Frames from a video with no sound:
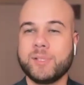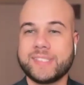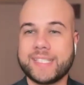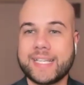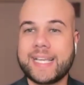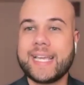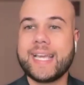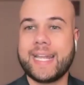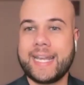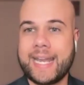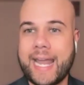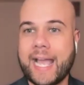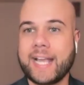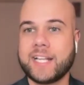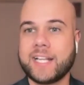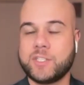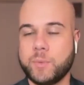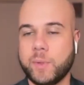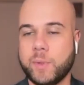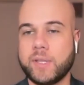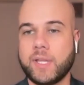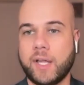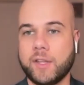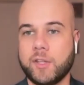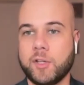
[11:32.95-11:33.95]
to connect
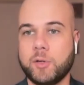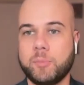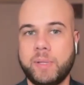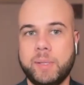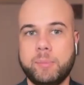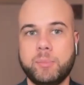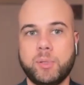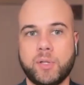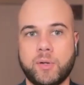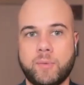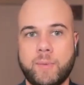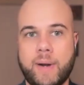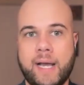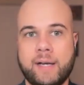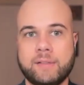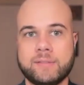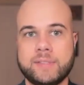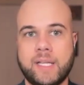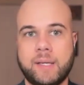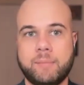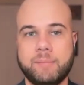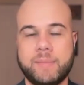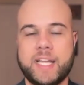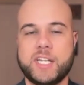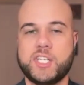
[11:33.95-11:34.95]
with other people around
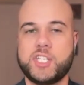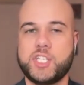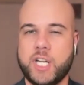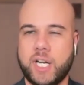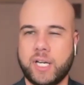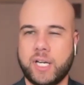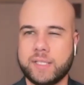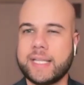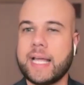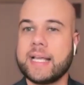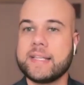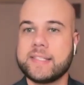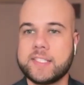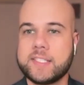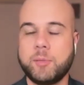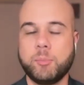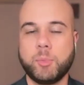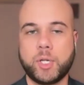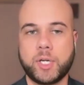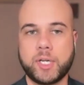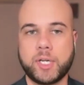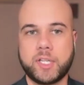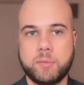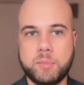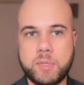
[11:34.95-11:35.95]
them that shared that
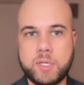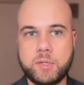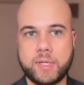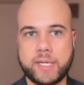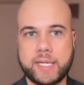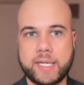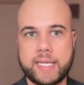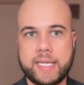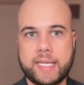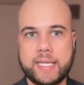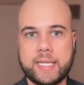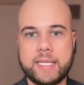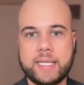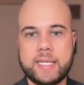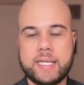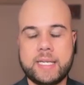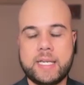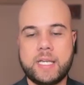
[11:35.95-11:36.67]
similar community.